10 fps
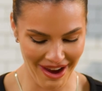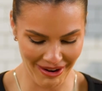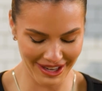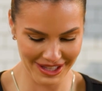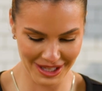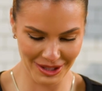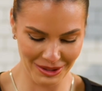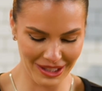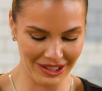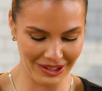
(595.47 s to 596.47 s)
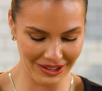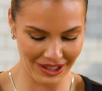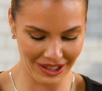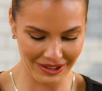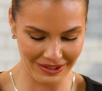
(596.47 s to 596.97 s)
I wanted to do the little,
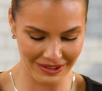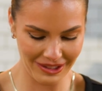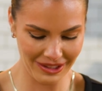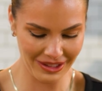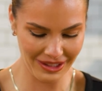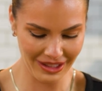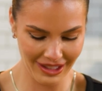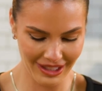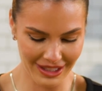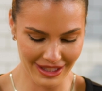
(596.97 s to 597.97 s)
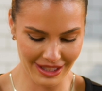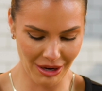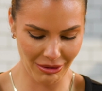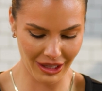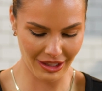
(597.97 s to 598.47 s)
you know, it's
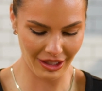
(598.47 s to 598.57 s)
snowing in